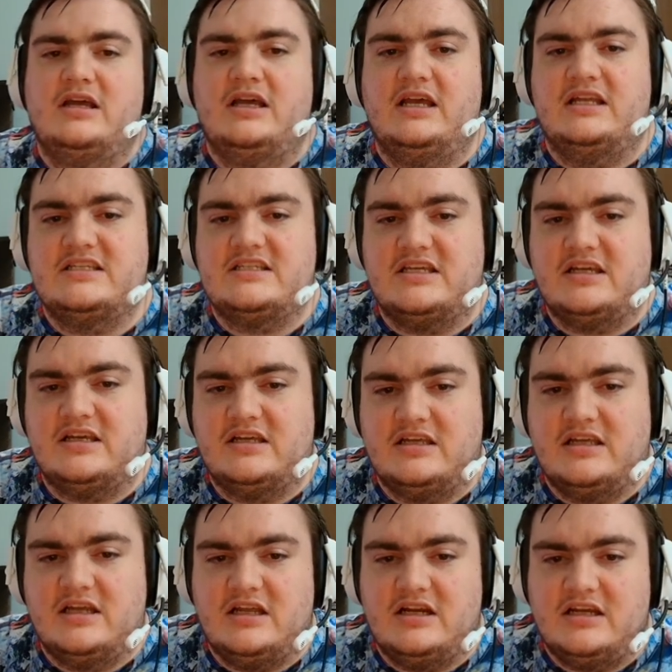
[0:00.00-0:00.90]
And it's
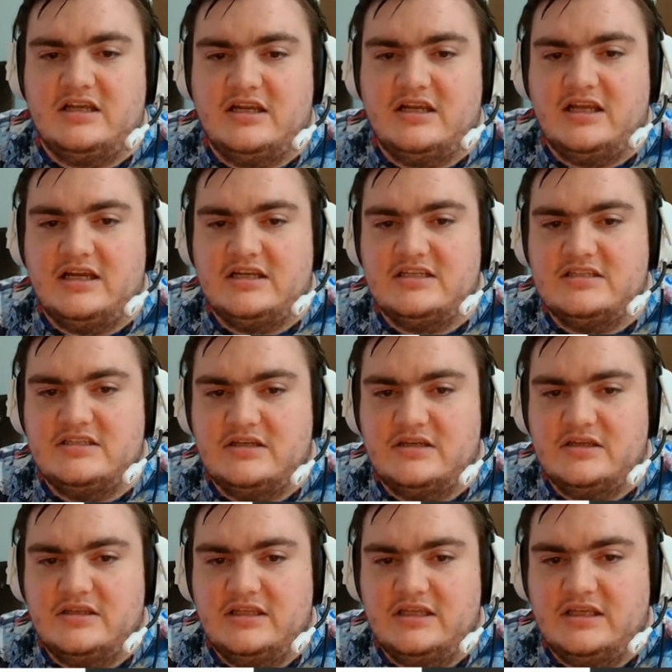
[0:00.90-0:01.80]
going to connect
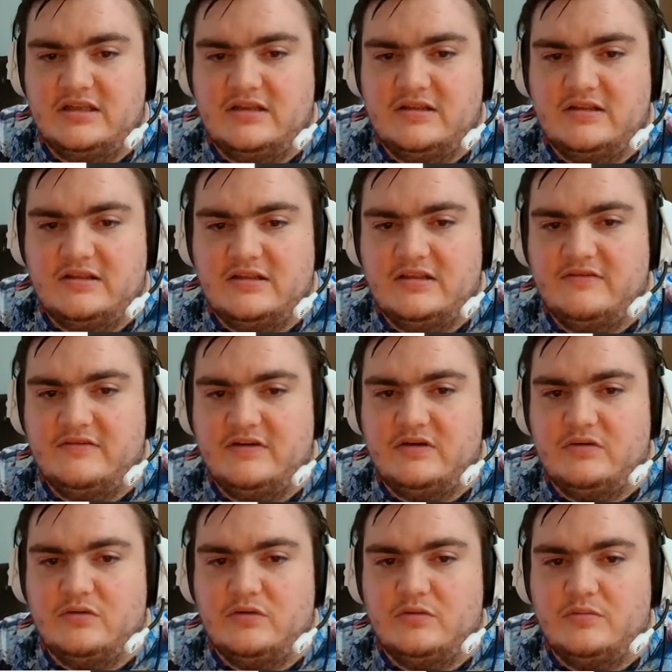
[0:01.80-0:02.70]
to the
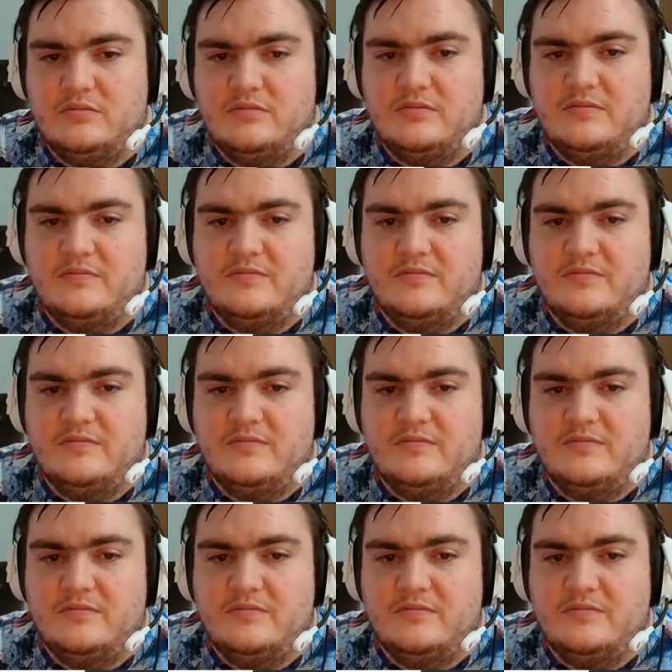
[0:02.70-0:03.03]
living room.